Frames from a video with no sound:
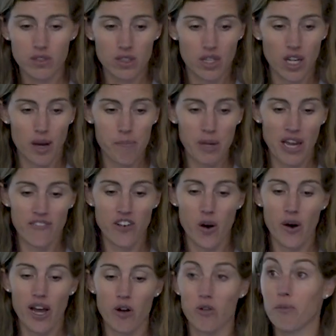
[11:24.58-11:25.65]

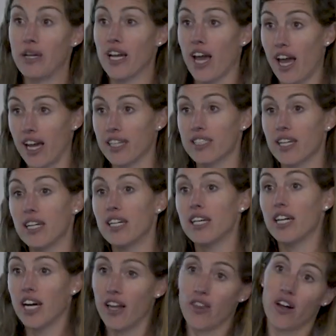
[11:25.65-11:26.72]
PFOA would be 8,
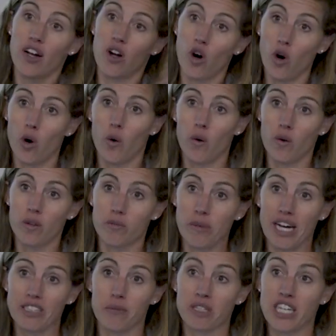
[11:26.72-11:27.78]
and the goal
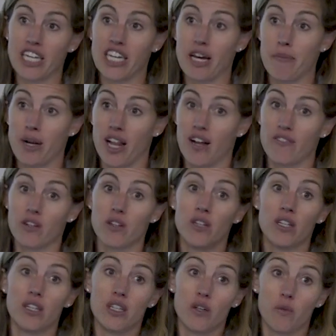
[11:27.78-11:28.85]
maximum contaminant level
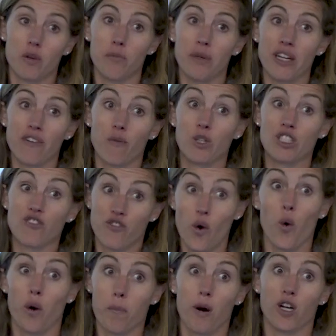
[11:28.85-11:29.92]
was
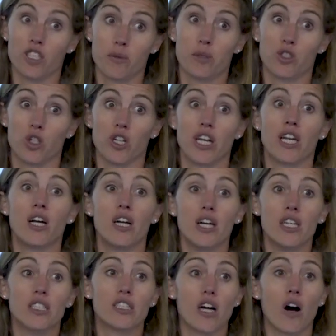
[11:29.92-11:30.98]
4 parts per trillion.
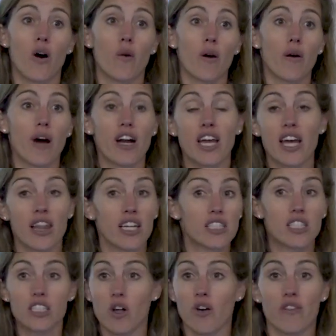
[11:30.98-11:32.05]
So again,
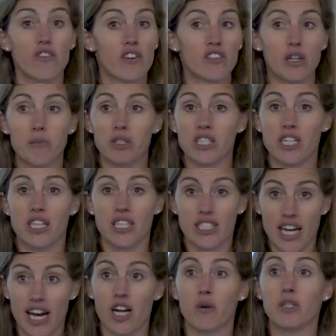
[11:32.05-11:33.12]
this is only 15% of the
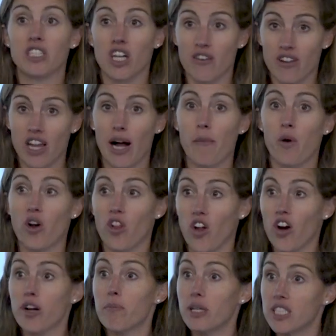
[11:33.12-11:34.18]
data. We still have a lot more to
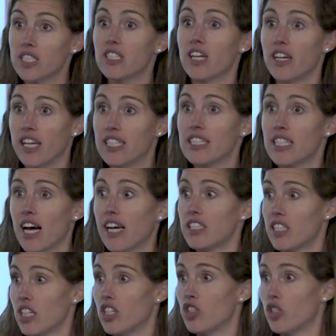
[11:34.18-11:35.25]
learn, but it's good
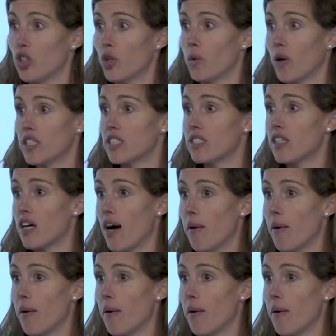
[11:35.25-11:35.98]
insights into what's